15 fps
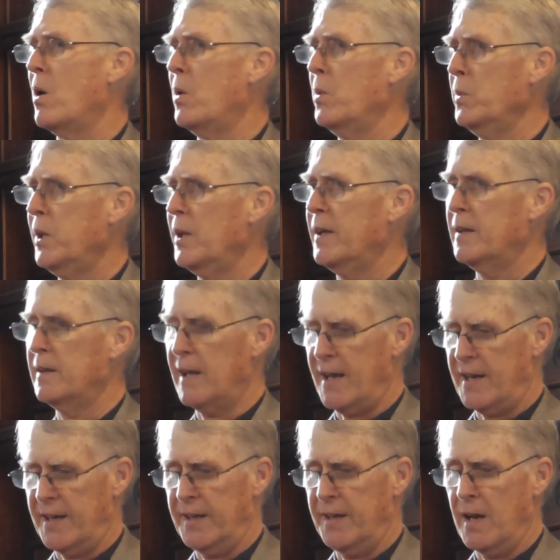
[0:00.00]
Only
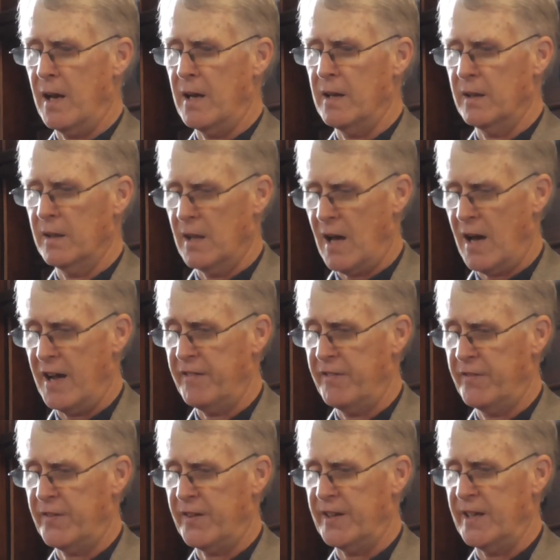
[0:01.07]
letting
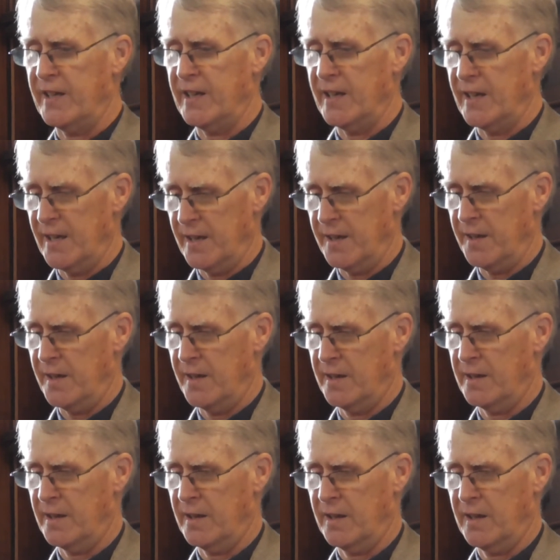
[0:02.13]
life in,
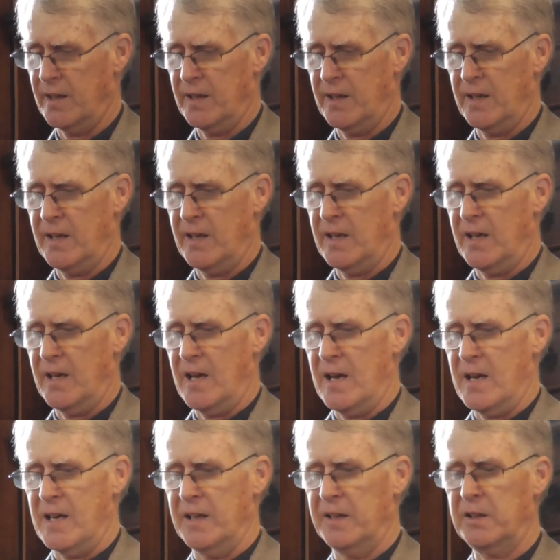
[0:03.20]

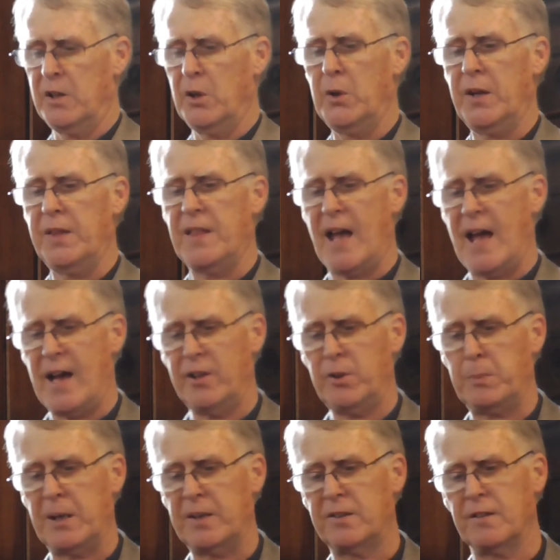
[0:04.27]
including the
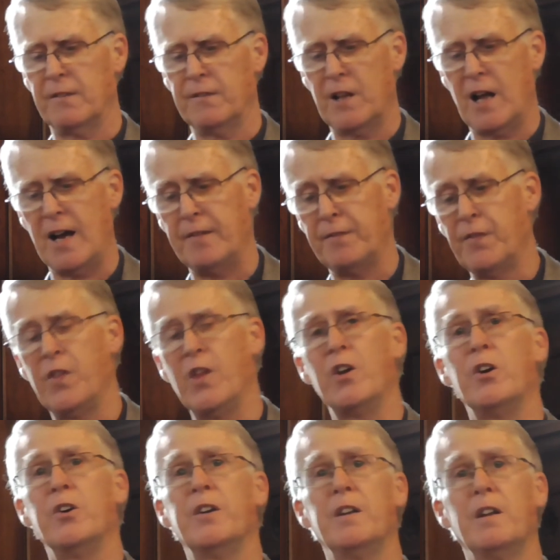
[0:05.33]
aspects of life
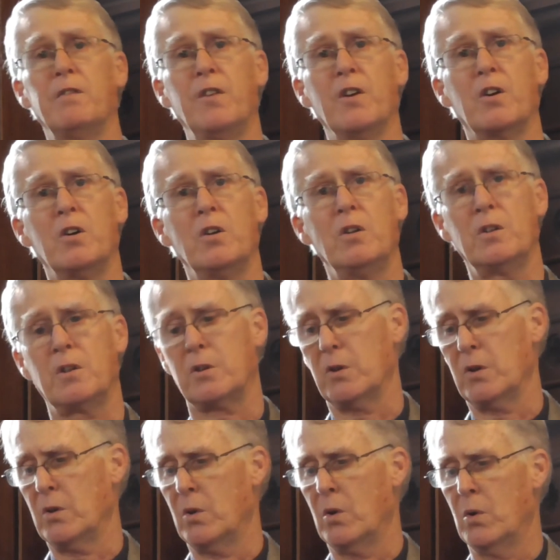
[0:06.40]
that are difficult
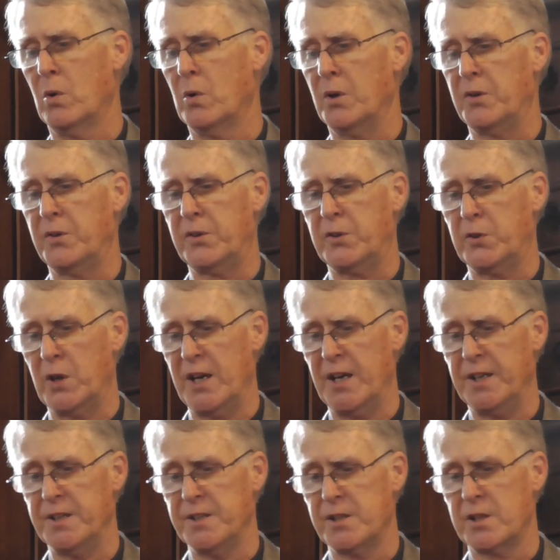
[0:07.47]
or
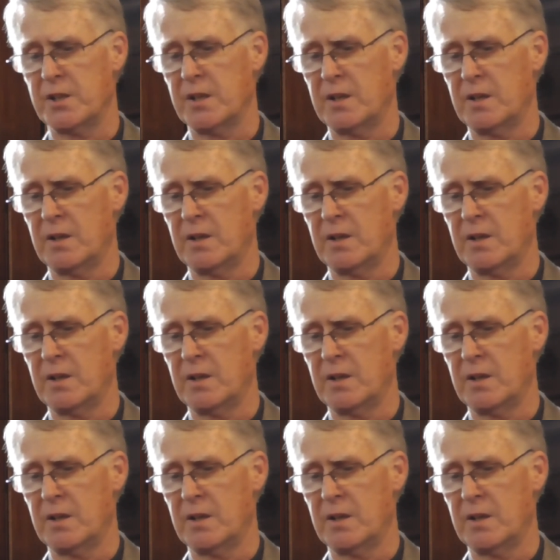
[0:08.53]
strange,